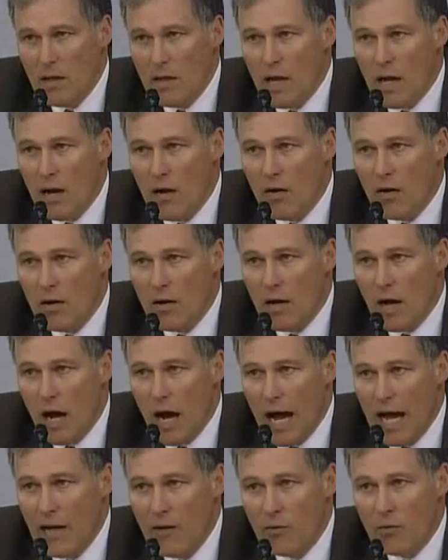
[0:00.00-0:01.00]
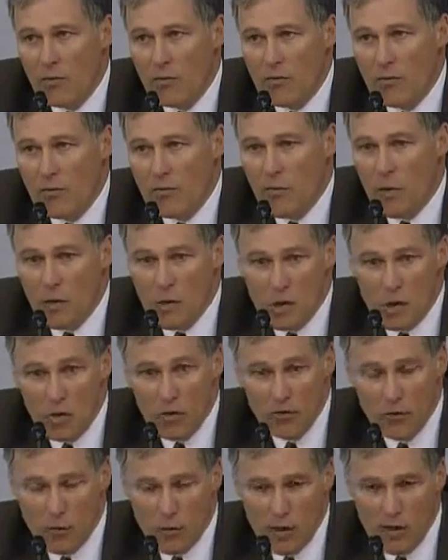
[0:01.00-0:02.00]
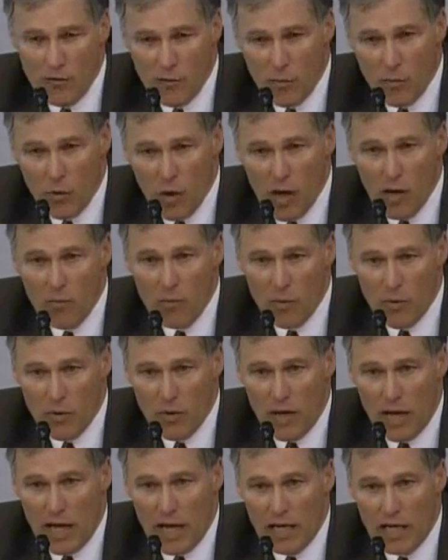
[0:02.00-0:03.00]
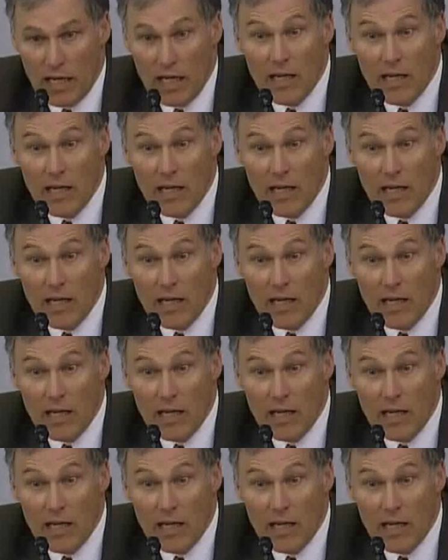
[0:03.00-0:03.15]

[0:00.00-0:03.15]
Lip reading: Now, I myself don't have a problem with that